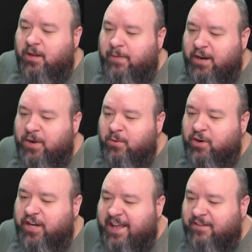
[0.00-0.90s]
by the way, we're
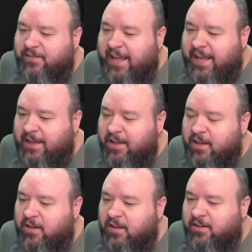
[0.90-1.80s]
going to have a
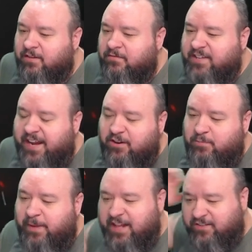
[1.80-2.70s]
uh, title
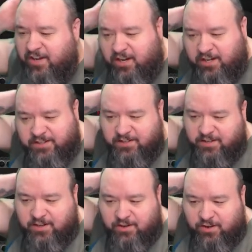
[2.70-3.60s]
belt on,
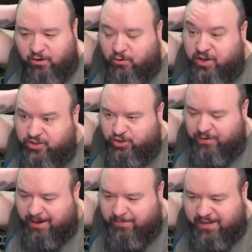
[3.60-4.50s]
or a
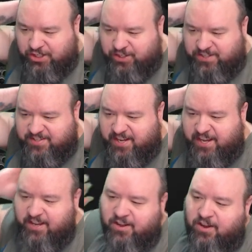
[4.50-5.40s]
strap, I should
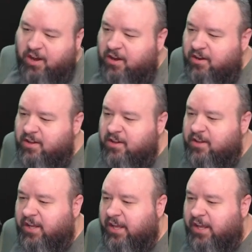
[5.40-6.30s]
say.
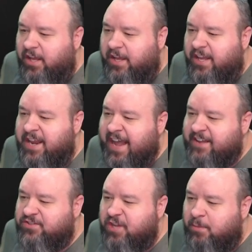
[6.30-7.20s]
Uh, it
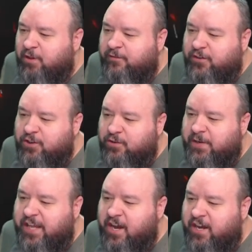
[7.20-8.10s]
has double
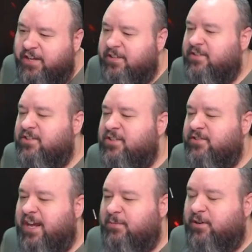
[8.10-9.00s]
Fury on, so
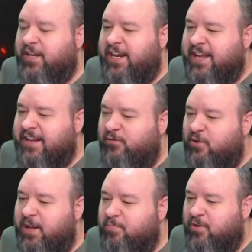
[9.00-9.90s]
that we're going to get
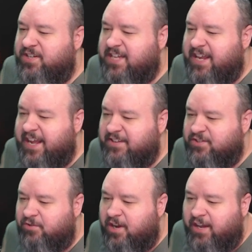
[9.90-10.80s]
40%
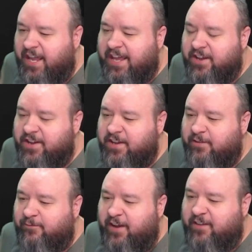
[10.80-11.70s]
extra and uh,
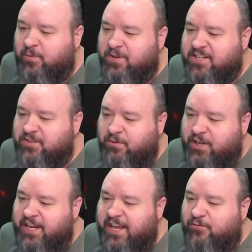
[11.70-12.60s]
5%. So we're
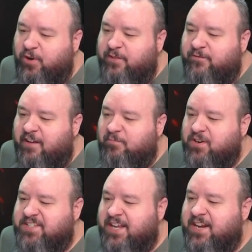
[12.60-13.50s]
going to get
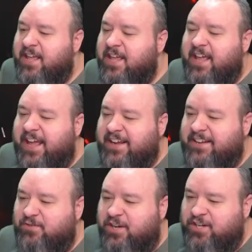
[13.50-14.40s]
45%
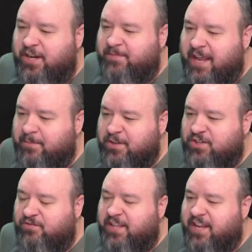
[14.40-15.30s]
extra gem
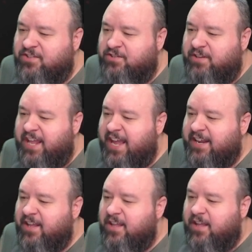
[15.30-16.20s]
damage thanks to
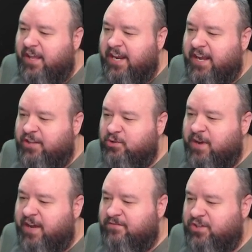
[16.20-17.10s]
that. And I do
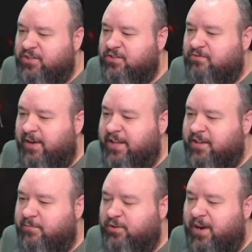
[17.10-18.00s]
have just
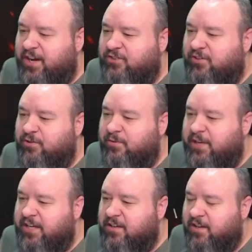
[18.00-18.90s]
random Trash
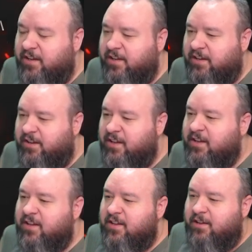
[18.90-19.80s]
Fury uh,
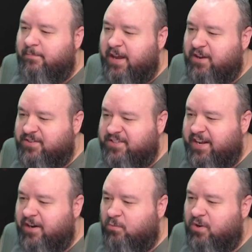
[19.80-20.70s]
medals
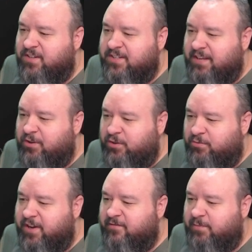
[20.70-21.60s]
there. One's level
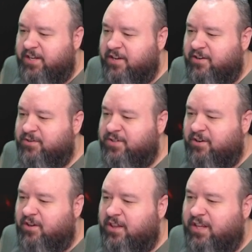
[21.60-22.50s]
12, but the others
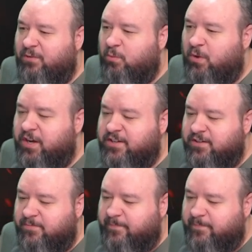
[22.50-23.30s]
are all level 1.